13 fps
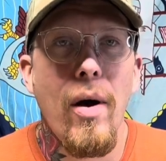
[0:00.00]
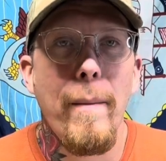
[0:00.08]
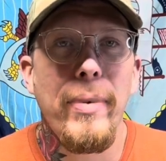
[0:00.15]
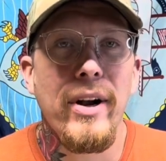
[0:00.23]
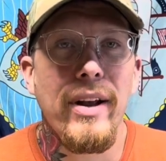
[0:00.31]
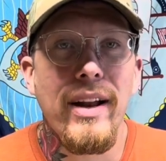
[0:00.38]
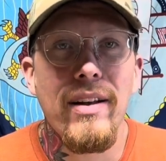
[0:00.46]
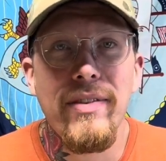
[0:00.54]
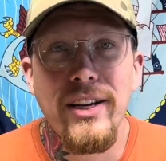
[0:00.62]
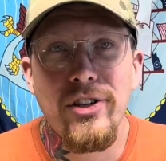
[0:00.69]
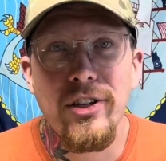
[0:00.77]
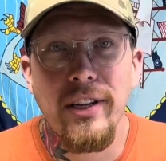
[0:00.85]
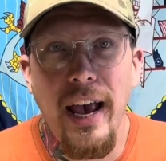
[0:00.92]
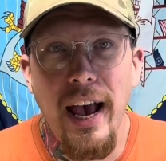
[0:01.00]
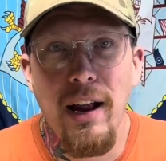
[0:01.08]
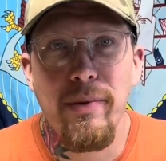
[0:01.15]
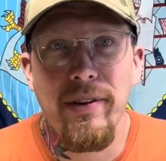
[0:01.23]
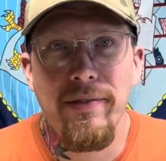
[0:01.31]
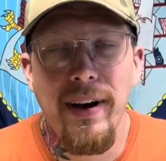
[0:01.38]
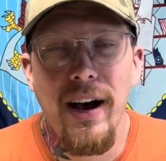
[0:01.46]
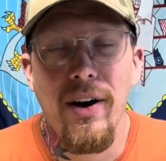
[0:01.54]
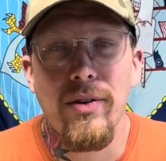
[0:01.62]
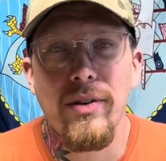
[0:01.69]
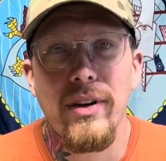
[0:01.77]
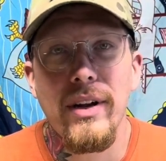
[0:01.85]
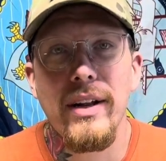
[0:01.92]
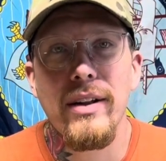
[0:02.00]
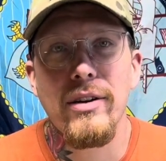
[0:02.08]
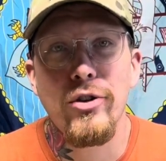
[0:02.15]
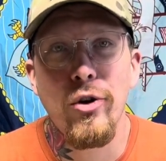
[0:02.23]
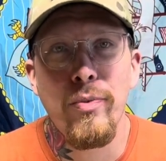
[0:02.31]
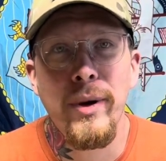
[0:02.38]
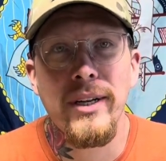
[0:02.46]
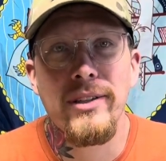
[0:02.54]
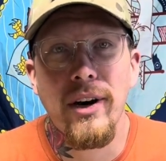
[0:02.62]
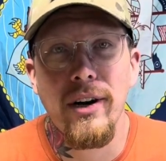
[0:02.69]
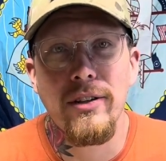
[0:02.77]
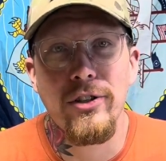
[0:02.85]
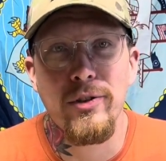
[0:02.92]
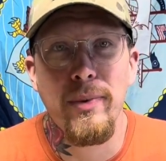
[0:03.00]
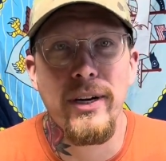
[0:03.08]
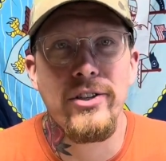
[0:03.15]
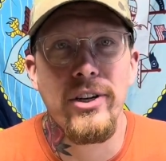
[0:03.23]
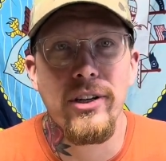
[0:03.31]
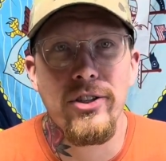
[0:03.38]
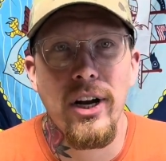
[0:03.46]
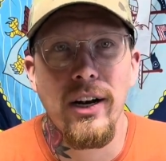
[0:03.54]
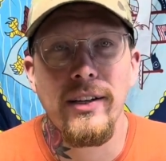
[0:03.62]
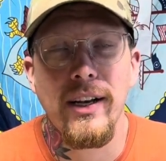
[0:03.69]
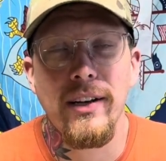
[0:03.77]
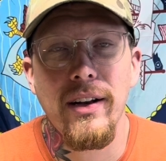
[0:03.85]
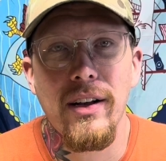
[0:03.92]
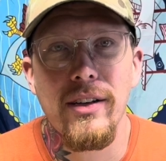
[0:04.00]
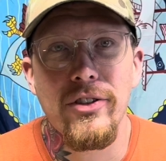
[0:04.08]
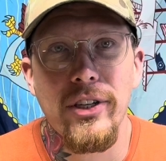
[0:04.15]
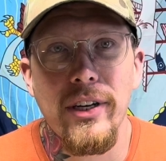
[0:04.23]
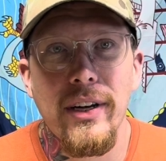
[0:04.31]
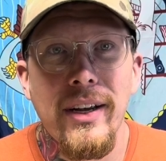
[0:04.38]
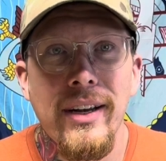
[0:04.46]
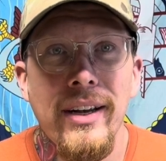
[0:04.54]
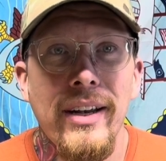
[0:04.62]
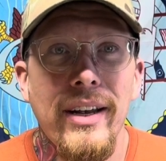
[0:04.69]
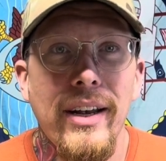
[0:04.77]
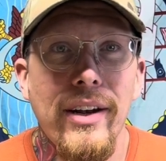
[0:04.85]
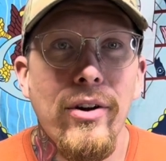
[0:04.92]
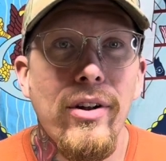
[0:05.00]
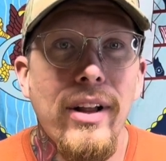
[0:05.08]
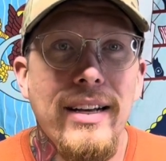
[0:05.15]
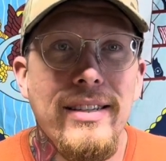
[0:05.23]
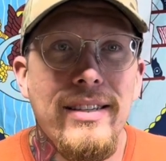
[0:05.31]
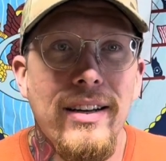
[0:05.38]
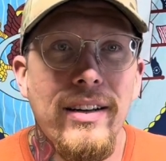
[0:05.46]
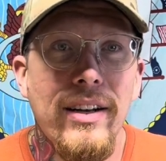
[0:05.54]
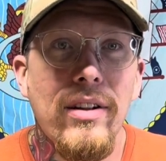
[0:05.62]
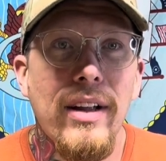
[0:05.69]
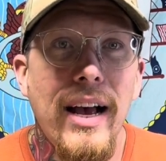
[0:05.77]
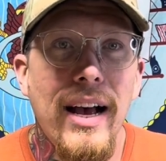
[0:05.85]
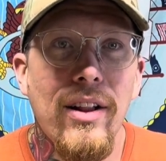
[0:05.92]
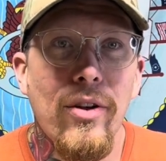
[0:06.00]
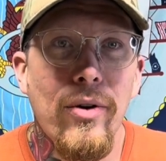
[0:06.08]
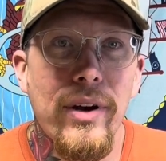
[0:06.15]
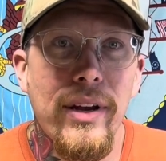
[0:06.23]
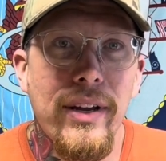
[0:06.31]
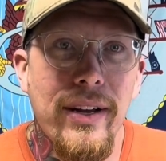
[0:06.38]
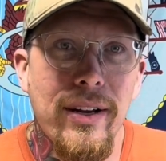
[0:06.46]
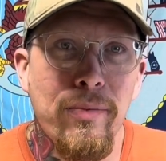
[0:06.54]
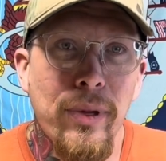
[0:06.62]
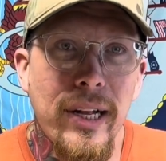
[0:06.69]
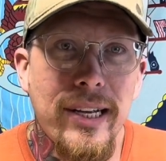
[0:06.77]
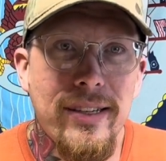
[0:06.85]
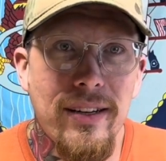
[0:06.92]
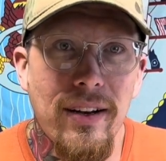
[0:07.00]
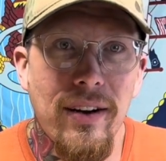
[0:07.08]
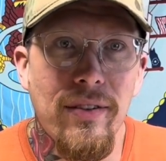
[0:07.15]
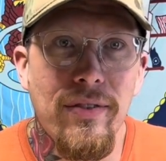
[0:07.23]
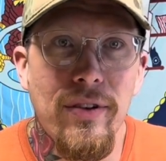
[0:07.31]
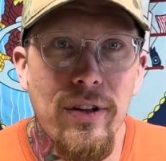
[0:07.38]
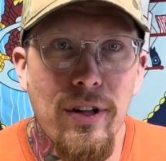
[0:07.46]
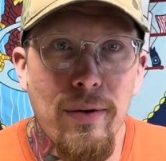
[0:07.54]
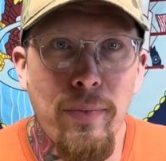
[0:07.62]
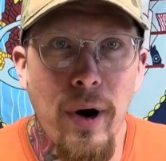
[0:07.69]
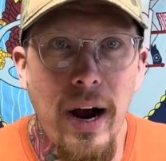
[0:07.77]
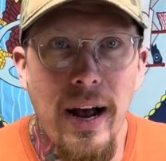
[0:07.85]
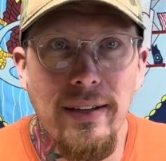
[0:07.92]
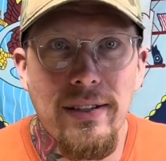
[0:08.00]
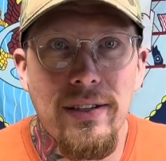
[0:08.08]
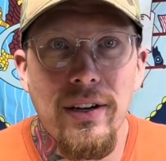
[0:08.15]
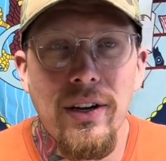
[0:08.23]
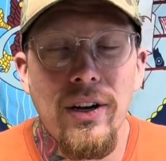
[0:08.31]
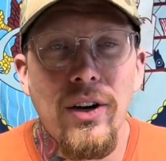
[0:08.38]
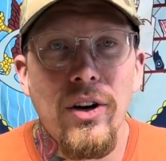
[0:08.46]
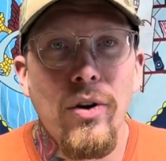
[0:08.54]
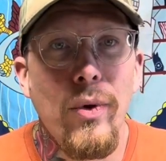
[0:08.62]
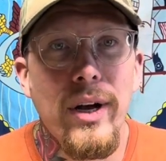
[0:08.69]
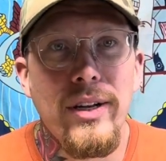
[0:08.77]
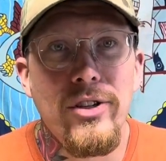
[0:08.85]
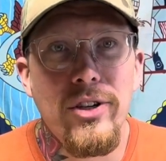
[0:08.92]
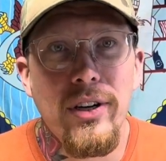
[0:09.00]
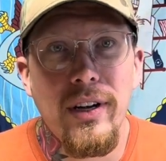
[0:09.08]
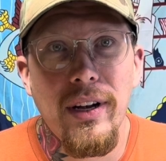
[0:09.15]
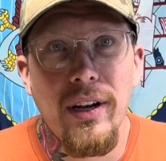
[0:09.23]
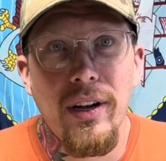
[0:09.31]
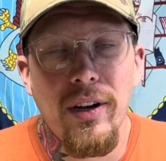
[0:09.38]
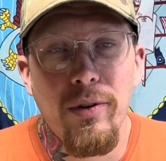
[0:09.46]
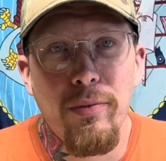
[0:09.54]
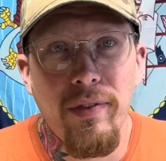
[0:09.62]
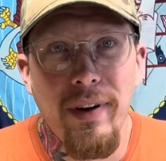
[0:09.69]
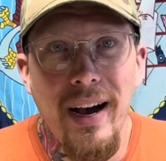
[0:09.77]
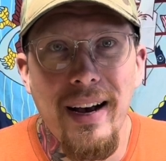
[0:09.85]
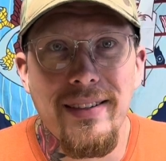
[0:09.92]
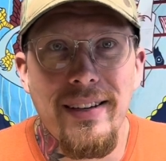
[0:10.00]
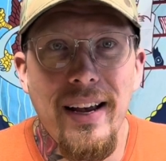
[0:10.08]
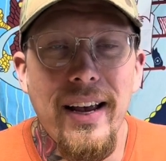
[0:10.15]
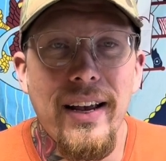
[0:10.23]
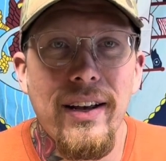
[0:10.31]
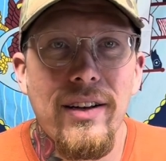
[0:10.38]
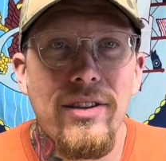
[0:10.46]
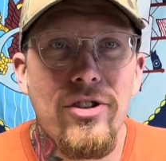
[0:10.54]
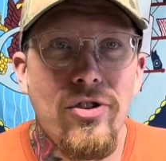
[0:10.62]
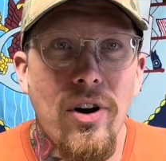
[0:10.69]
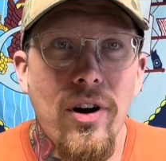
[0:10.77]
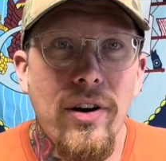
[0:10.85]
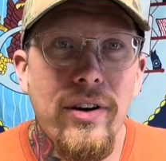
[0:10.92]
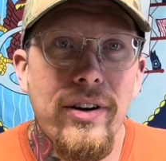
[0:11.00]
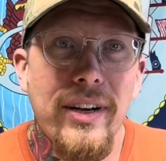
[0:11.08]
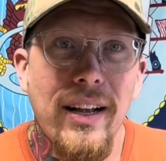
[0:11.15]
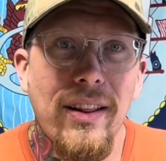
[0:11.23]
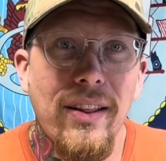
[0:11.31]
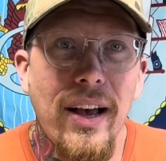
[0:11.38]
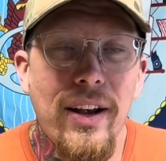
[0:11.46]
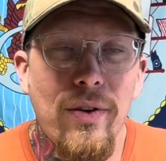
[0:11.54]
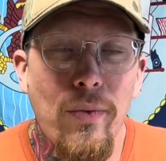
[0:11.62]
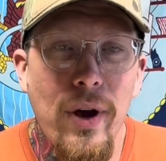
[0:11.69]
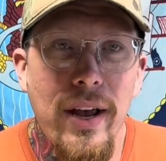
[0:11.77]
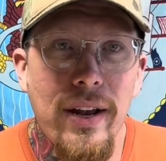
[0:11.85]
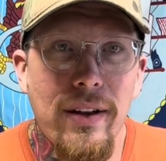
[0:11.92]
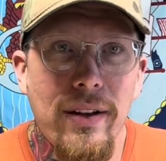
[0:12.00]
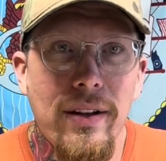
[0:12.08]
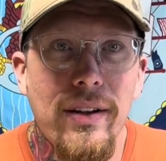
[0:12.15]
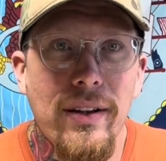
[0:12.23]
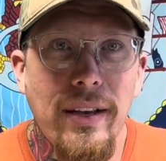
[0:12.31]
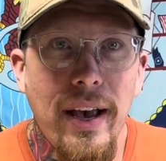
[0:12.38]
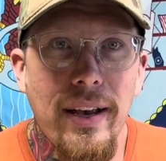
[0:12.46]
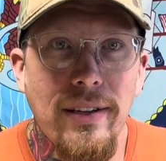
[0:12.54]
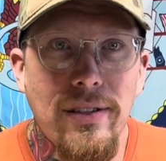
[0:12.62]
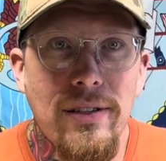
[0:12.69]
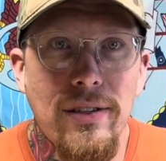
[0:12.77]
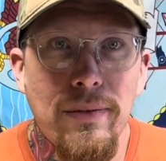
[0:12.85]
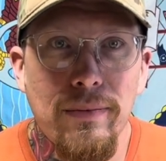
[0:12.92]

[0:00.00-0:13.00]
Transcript: But innovation can be found in the two-piece cartridge by Shell Shock Technology. It utilizes a nickel alloy in place of the brass, which provides a stronger yet lightweight case.